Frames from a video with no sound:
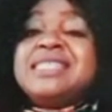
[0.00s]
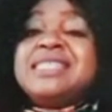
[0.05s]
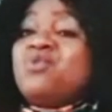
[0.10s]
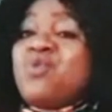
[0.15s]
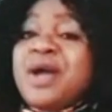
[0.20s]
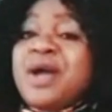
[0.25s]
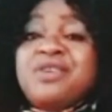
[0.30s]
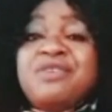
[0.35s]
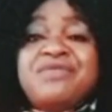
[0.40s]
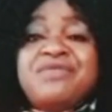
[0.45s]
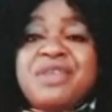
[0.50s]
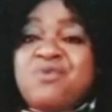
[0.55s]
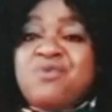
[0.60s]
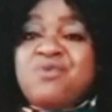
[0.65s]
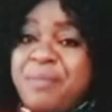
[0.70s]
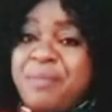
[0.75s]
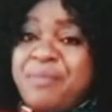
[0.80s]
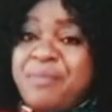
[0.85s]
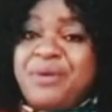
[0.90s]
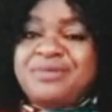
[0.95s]
is one of the
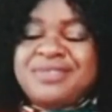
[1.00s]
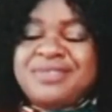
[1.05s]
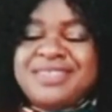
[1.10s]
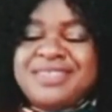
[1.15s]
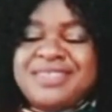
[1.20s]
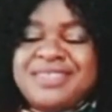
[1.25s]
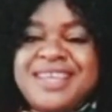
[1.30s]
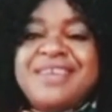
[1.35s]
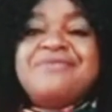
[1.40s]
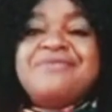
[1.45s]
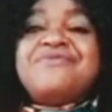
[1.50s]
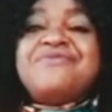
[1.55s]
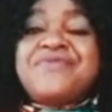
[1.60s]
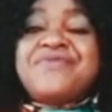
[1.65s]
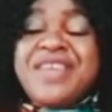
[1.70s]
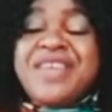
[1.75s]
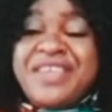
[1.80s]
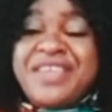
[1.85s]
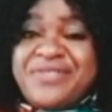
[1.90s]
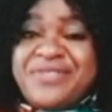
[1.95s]
weapons,
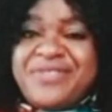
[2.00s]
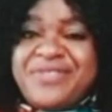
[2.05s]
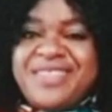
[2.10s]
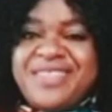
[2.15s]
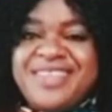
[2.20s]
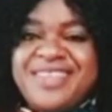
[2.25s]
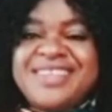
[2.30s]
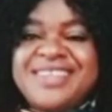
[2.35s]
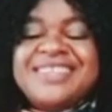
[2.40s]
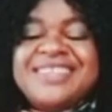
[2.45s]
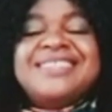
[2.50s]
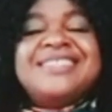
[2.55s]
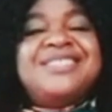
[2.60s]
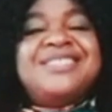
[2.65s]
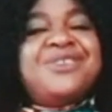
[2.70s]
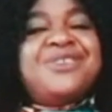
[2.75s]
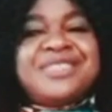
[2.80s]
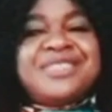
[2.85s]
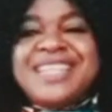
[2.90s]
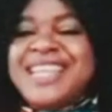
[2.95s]
faith.
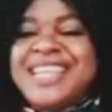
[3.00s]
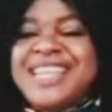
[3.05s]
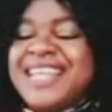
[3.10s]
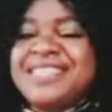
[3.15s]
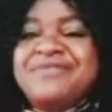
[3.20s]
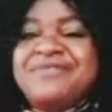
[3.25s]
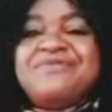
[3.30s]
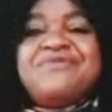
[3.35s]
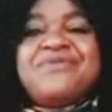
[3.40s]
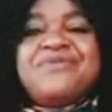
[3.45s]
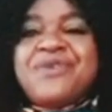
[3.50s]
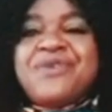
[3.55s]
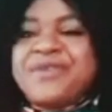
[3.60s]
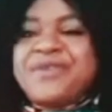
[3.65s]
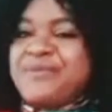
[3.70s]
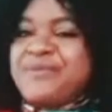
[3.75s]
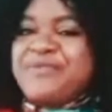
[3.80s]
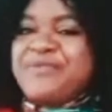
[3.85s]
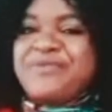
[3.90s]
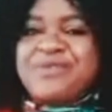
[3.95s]
Don't let it fall
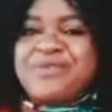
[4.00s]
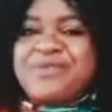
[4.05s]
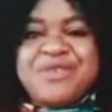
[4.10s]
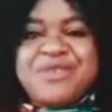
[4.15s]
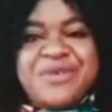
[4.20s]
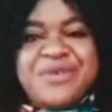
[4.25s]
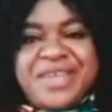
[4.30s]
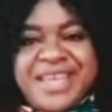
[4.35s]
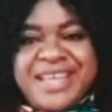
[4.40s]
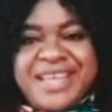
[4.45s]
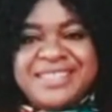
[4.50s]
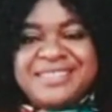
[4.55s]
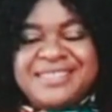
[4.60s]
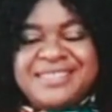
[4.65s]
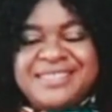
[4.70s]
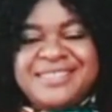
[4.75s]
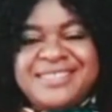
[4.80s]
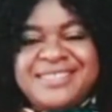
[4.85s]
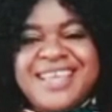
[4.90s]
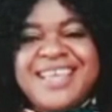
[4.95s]
away from your
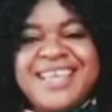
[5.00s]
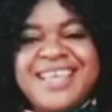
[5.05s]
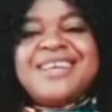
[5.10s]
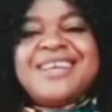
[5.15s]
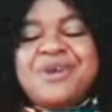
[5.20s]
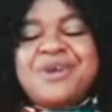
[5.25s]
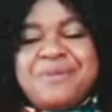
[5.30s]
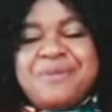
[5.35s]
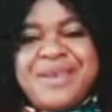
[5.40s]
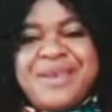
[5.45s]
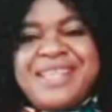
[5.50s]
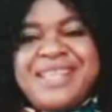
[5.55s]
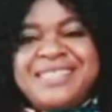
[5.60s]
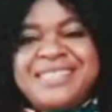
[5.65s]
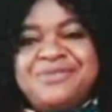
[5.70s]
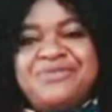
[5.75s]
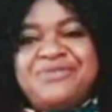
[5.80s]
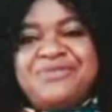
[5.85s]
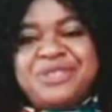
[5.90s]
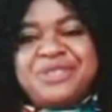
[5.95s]
hand. God bless
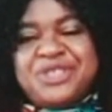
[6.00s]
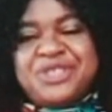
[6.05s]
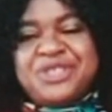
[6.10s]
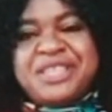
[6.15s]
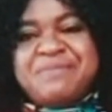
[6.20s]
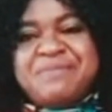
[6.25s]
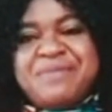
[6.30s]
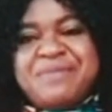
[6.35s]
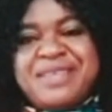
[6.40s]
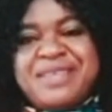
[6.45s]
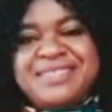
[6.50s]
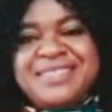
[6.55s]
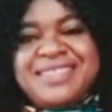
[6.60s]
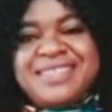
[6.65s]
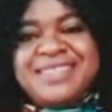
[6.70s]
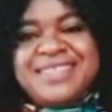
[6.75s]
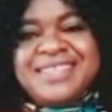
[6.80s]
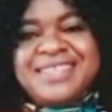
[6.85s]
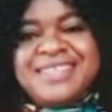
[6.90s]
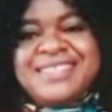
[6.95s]
you for joining me.
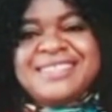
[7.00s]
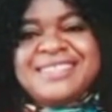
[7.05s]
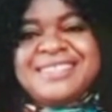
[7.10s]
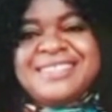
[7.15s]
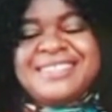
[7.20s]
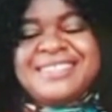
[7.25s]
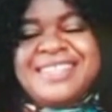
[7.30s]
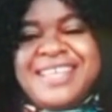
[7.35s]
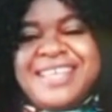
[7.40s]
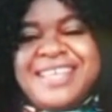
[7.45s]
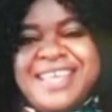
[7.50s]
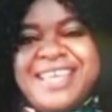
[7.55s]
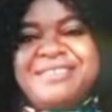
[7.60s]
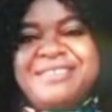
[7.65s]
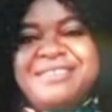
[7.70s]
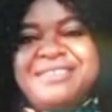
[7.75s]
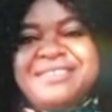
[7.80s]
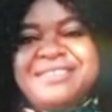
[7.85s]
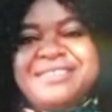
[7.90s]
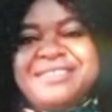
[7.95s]
Take care.